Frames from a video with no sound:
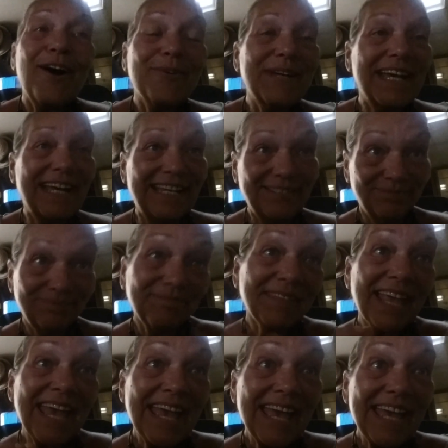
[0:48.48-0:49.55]
okay,
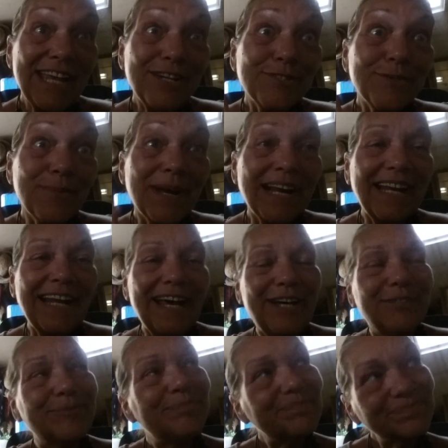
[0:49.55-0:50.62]
here's what I
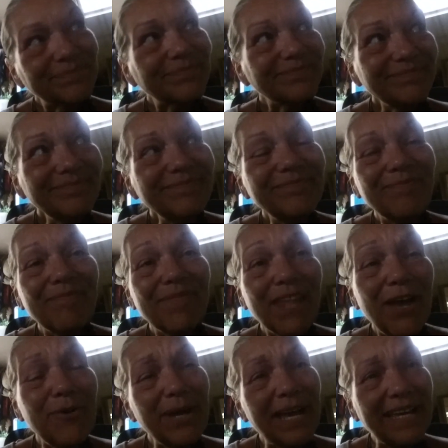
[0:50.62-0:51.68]
know.
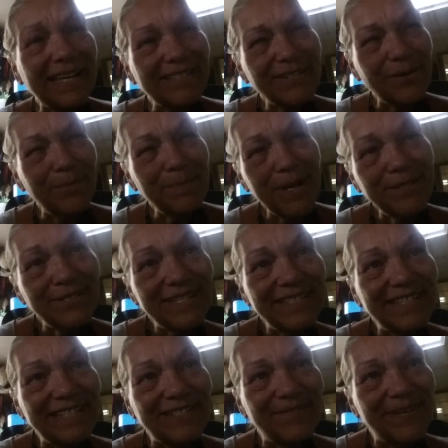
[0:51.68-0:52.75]
Okay, so I'm
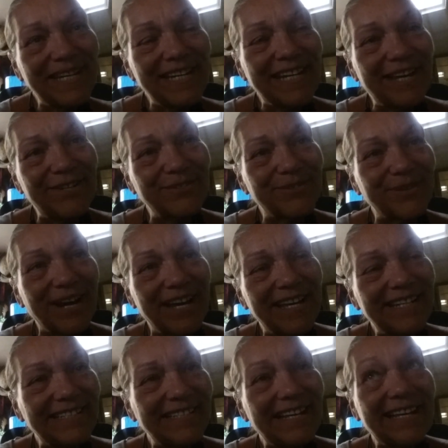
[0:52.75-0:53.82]
posting these videos,
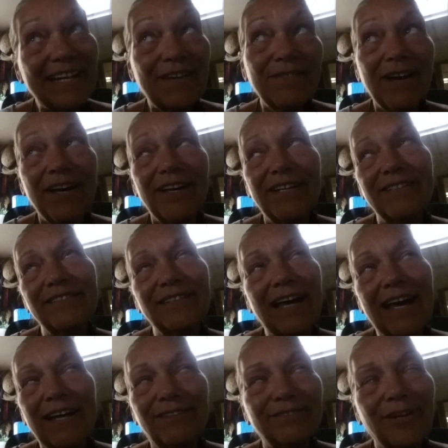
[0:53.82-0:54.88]
right? And I've got,
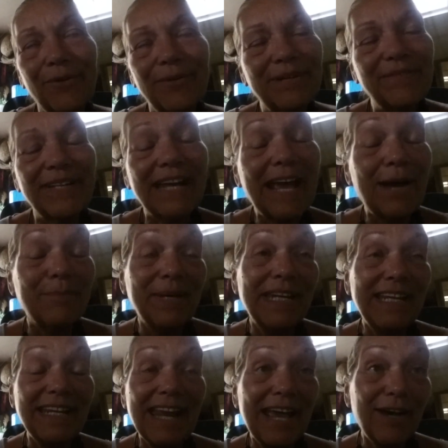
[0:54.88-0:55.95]
I don't know even how
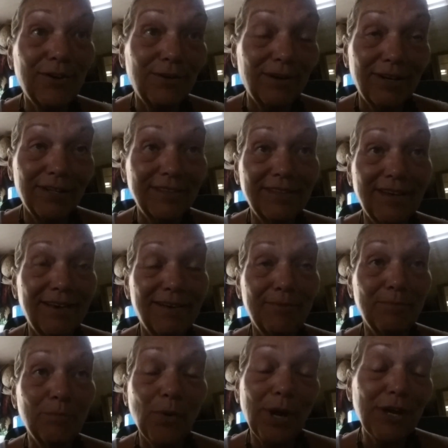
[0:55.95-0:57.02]
many now on uh,
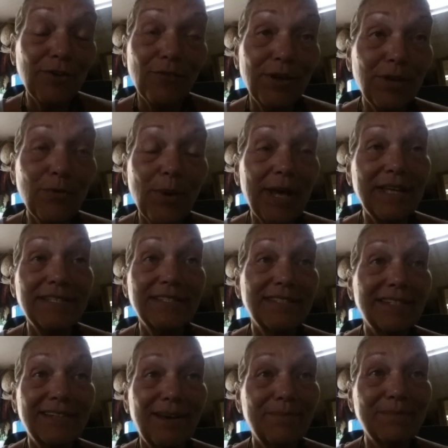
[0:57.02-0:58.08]
prayer requests
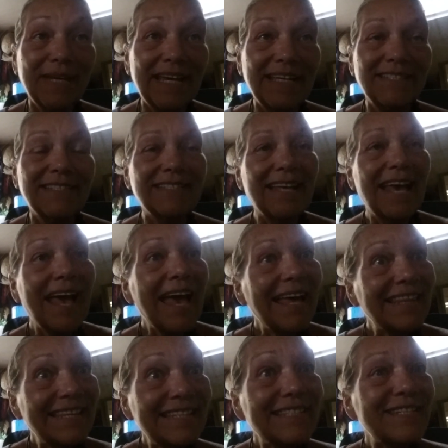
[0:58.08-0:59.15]
and updates.
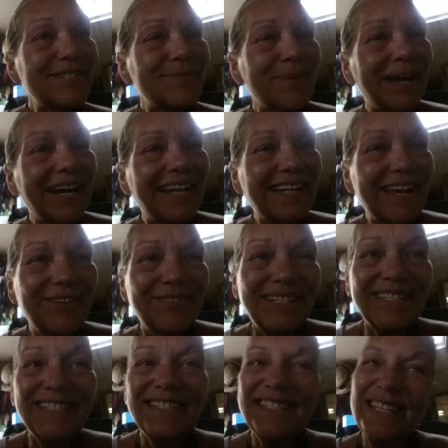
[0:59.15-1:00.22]
This is what I
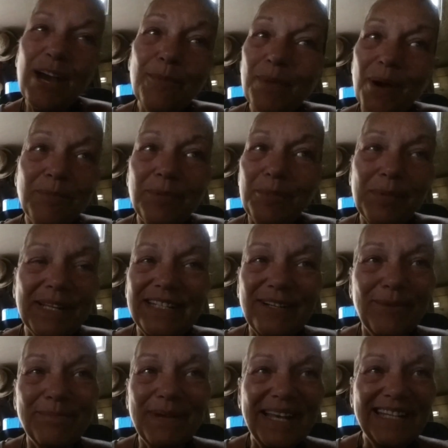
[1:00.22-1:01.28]
noticed. Y'all probably
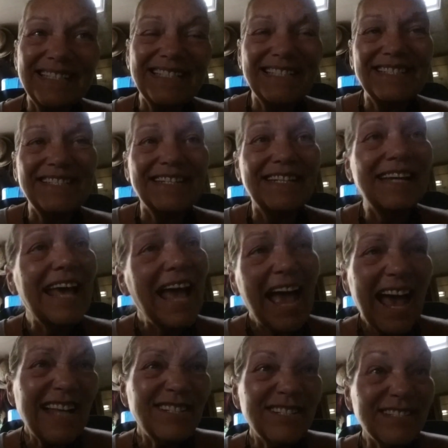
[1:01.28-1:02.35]
don't pay
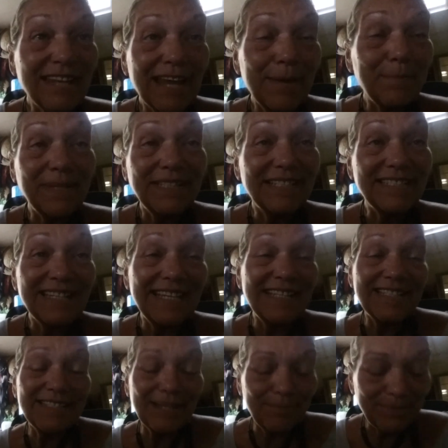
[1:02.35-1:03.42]
attention. I just happen to see
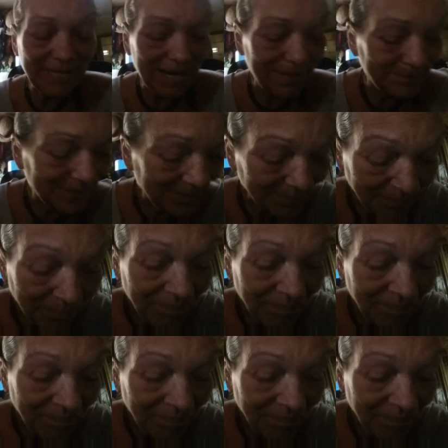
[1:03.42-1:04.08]
it sometimes